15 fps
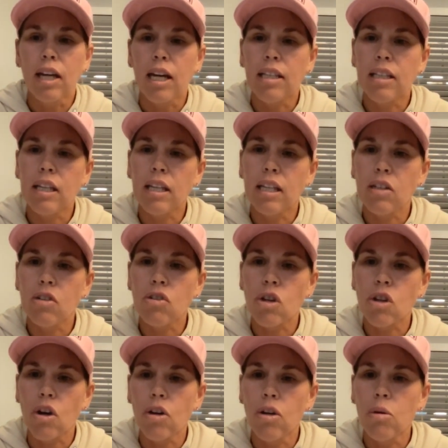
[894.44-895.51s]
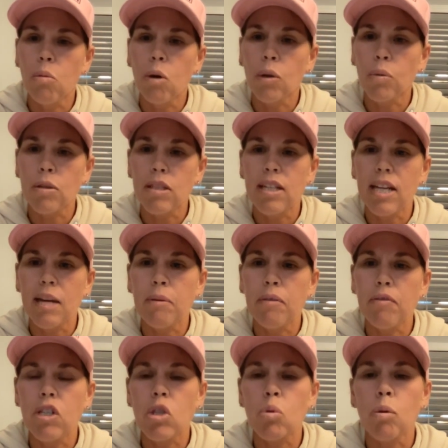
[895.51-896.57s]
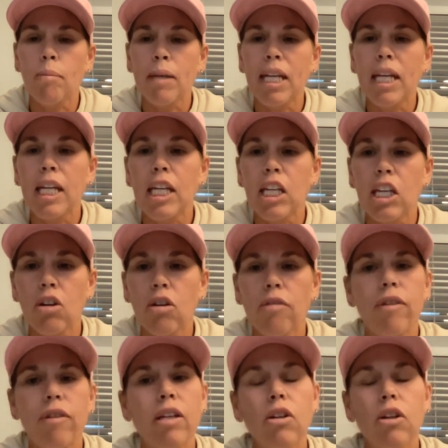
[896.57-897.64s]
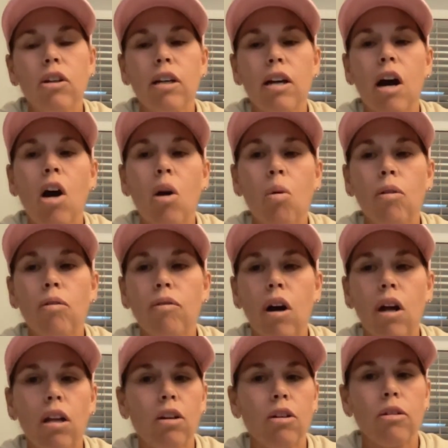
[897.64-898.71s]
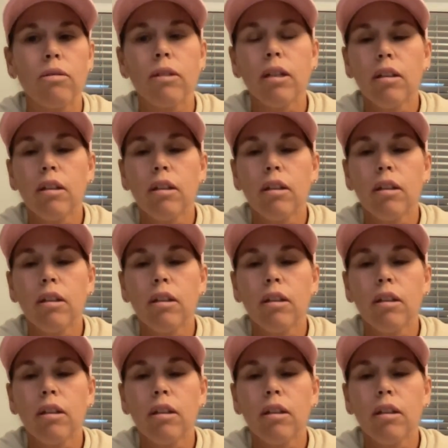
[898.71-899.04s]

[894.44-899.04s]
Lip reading: And then Joe, what was the name of the swimming gear vendor? Aquavalo.